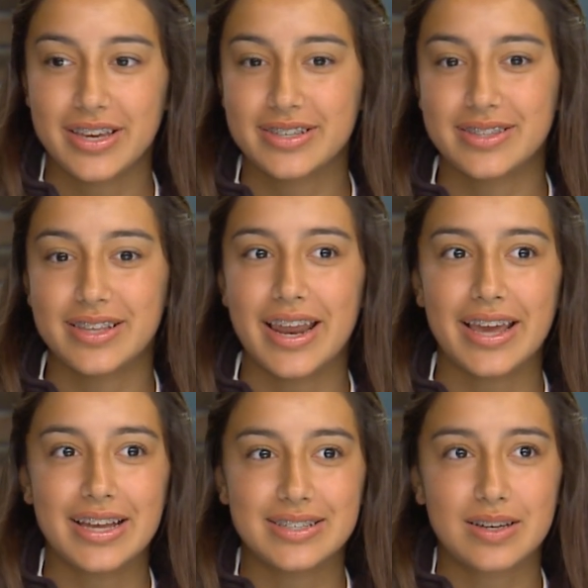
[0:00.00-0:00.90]
is, and then I
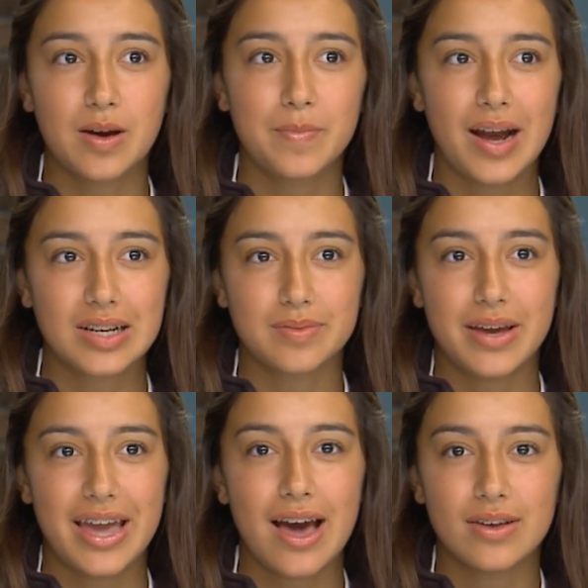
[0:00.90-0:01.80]
get to come back to
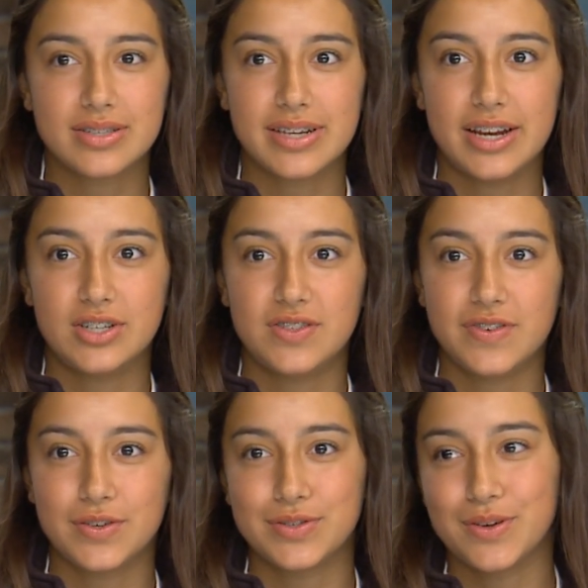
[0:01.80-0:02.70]
my house and I just
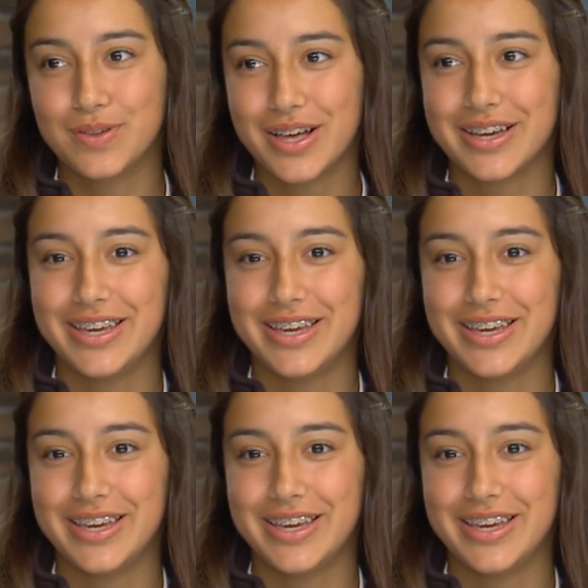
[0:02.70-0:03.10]
feel so lucky.